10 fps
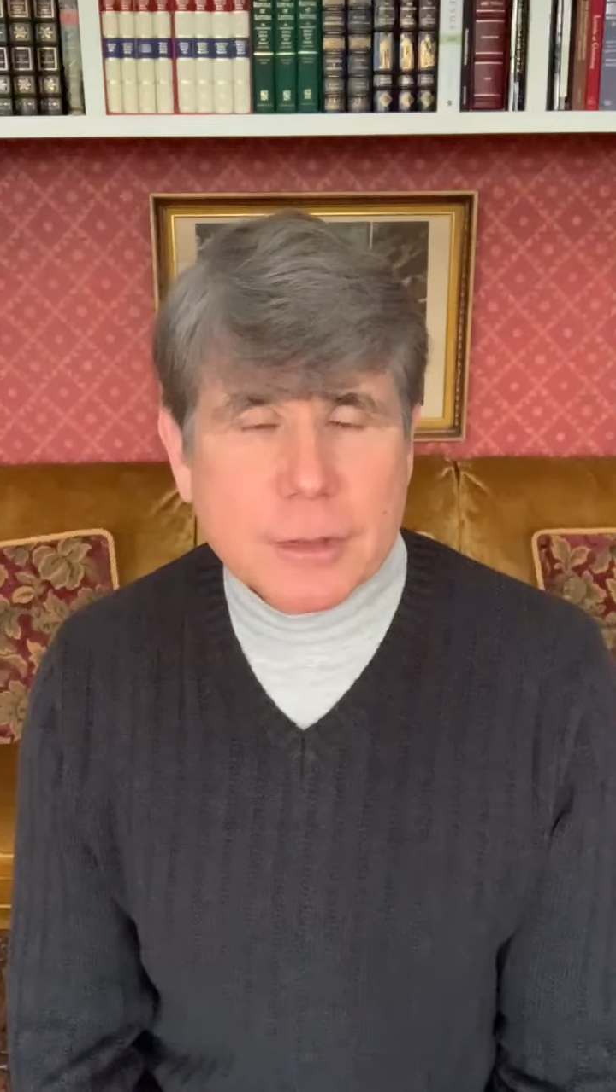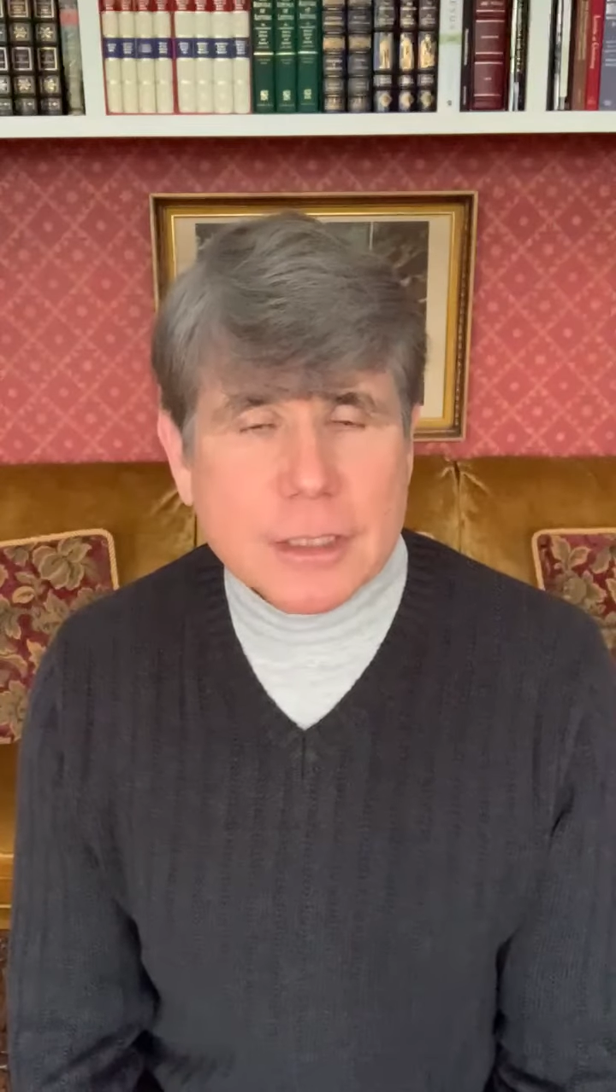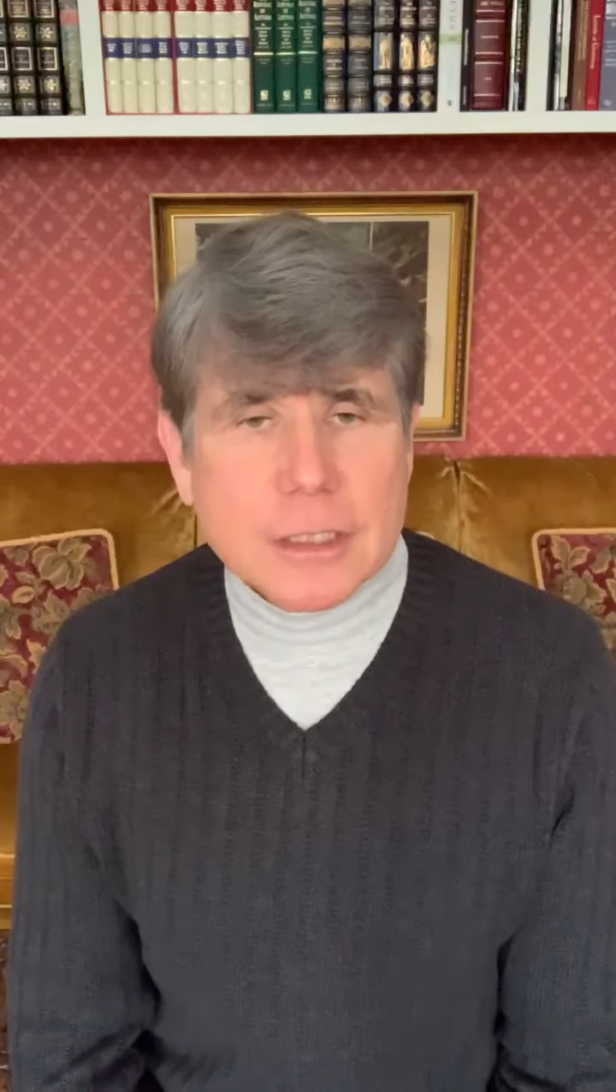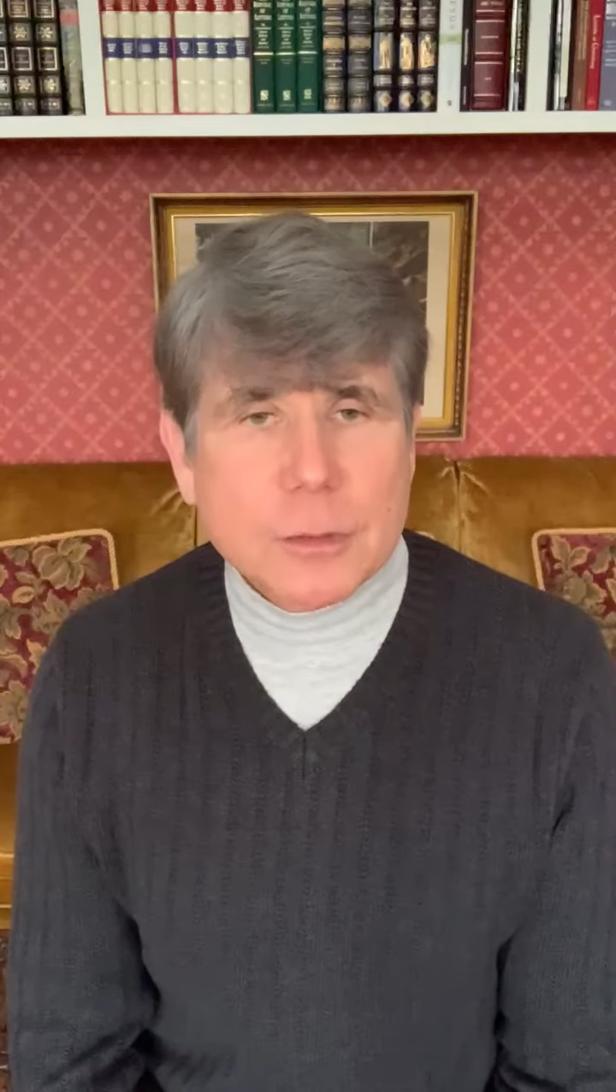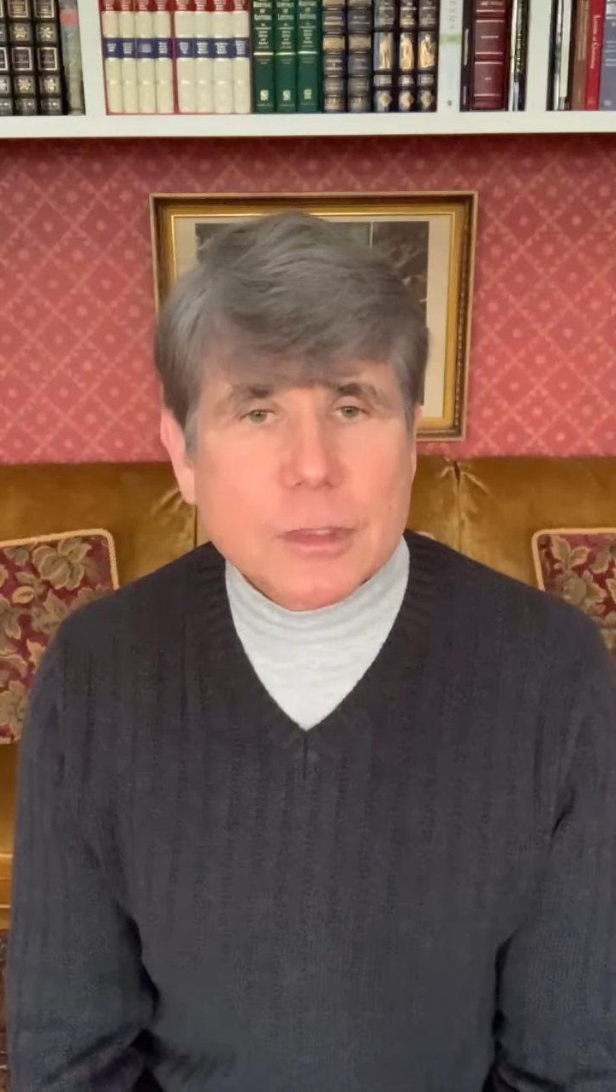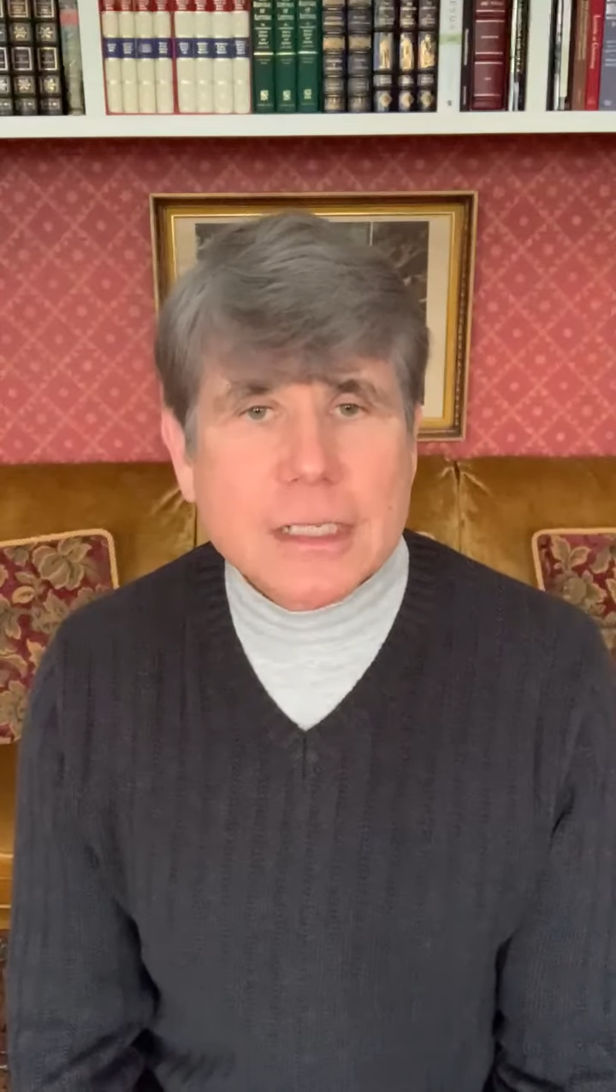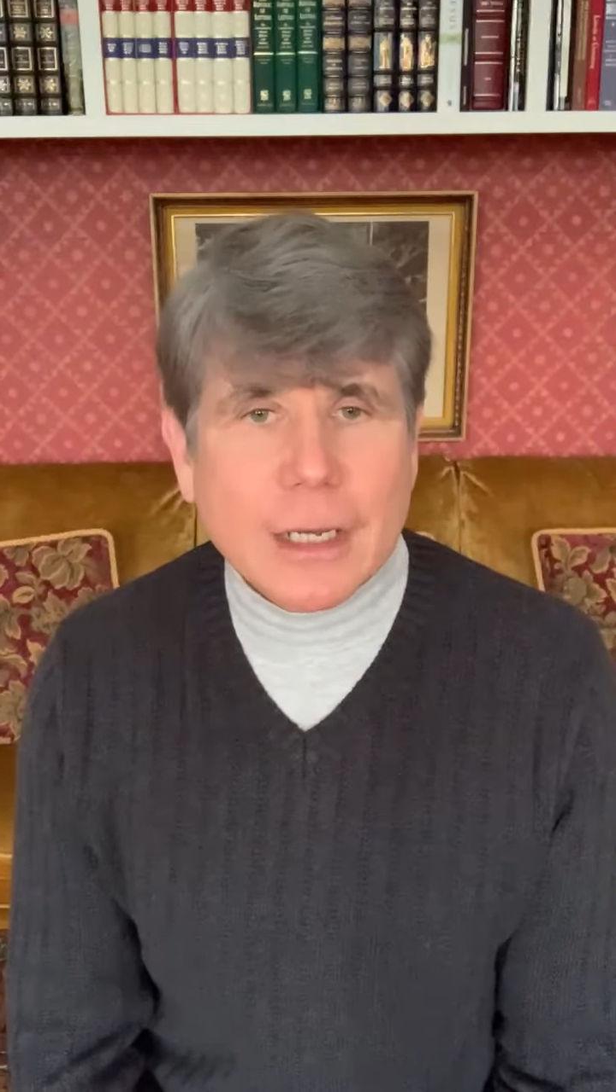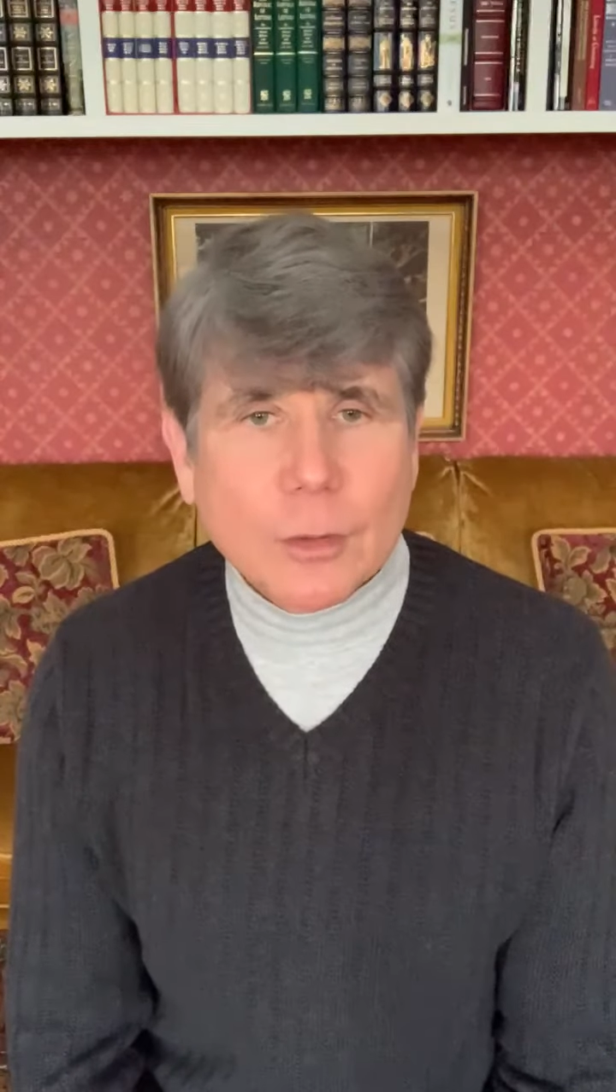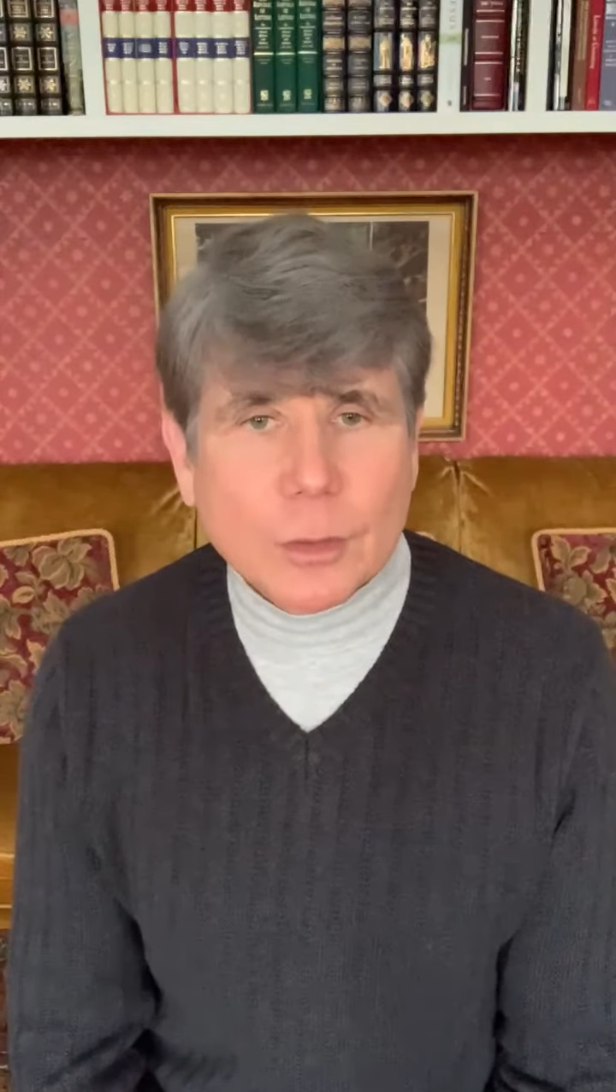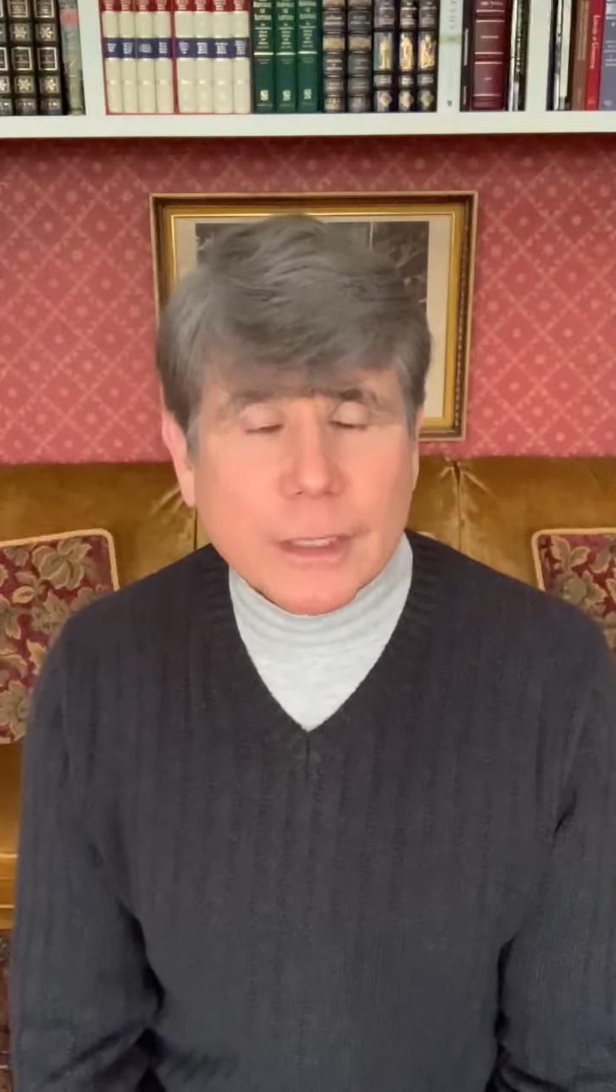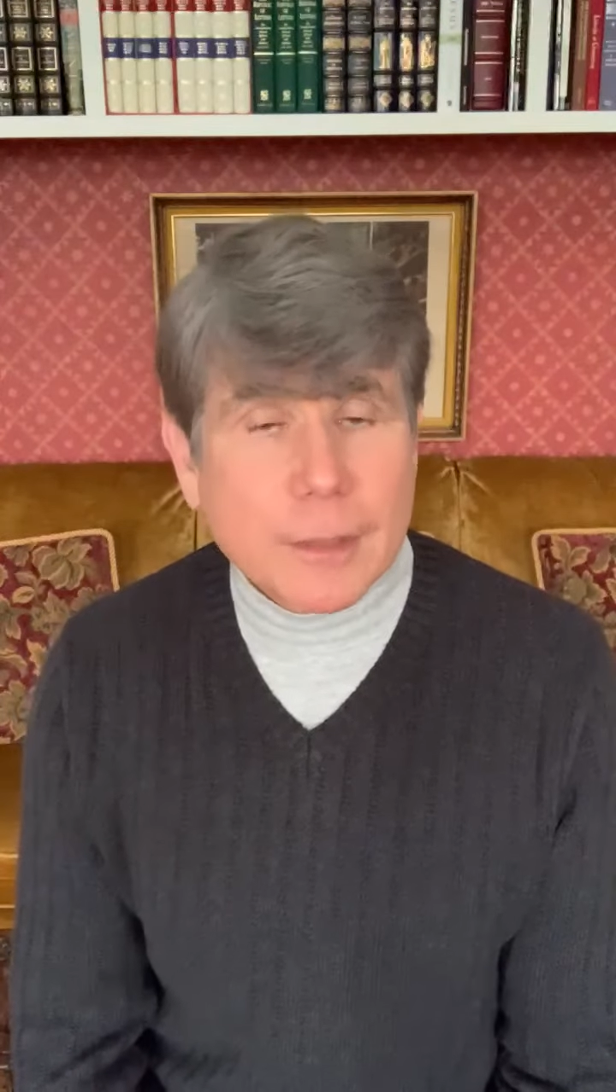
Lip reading: because he was not only